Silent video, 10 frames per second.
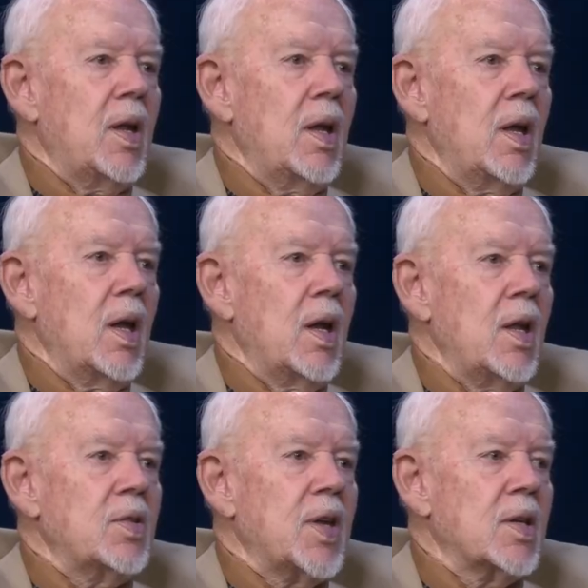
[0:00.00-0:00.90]
he, and
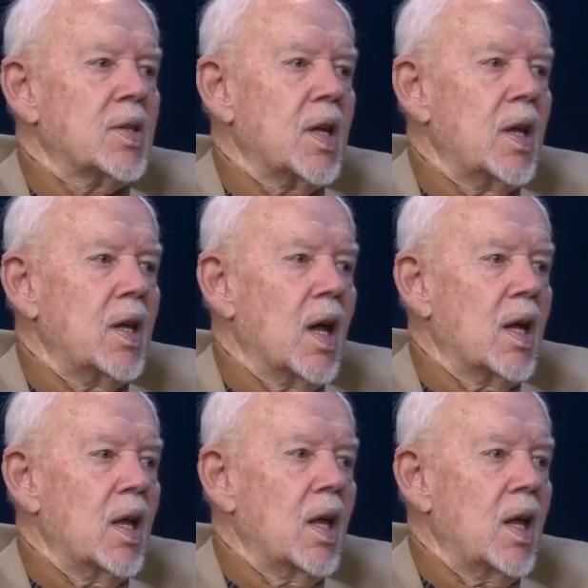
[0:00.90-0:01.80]
he says he... Uh,
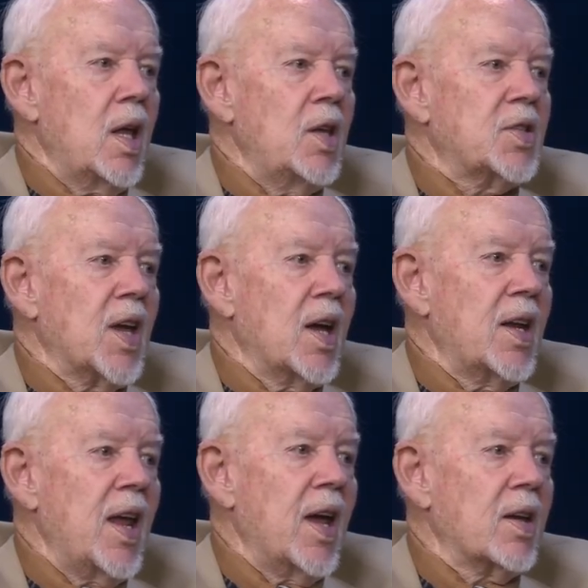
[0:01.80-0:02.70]
He signed
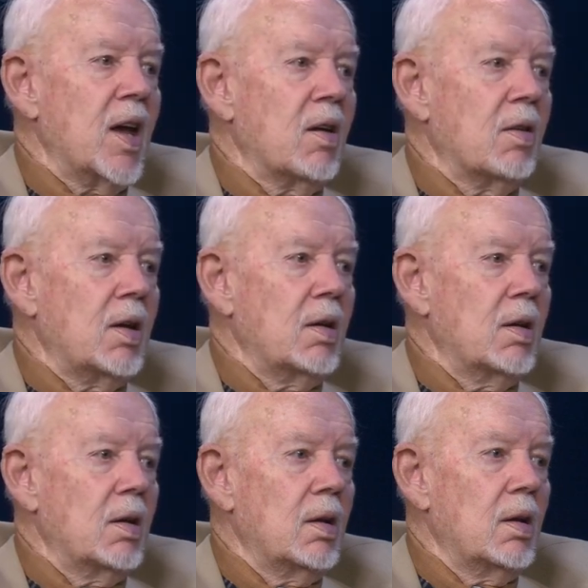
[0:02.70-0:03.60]
Hank Aaron.
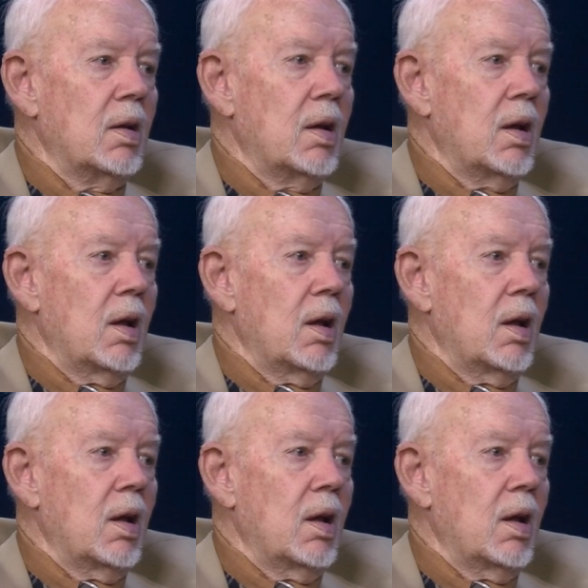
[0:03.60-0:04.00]
Yeah.